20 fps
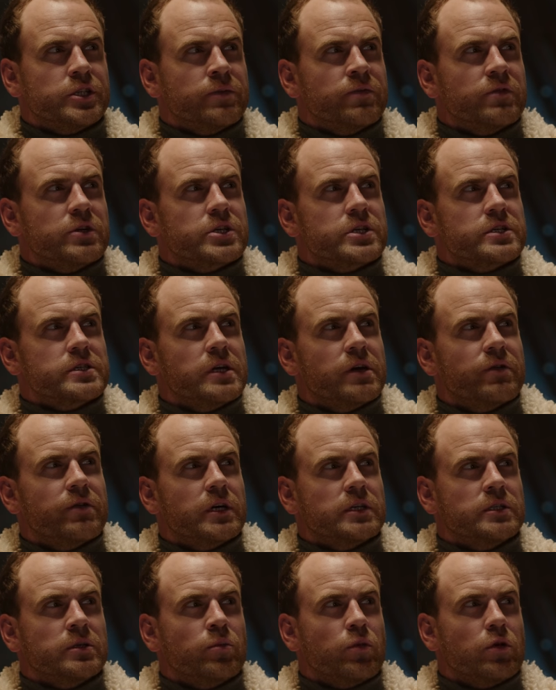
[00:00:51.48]
The higher the
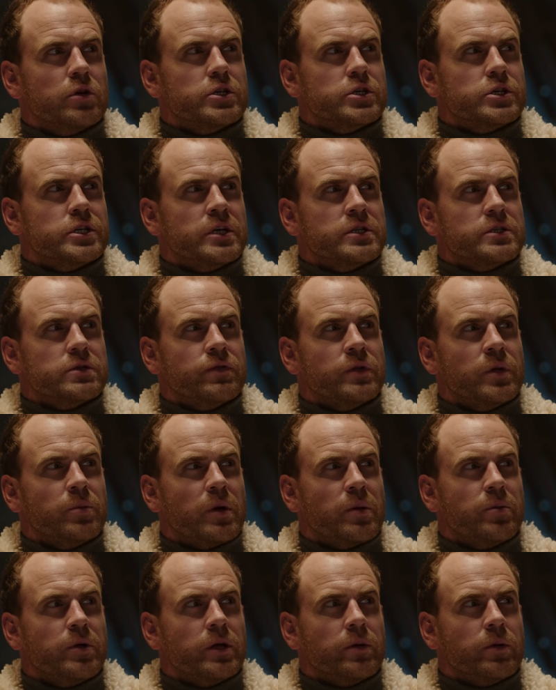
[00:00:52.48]
bid, the higher the
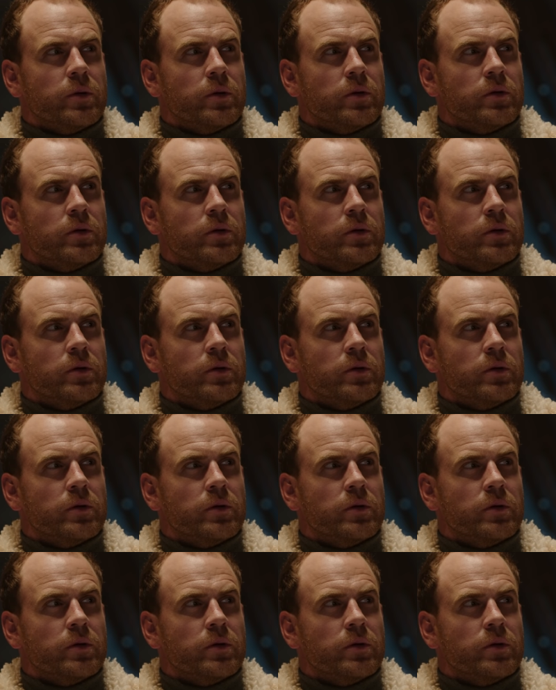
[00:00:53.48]
chances of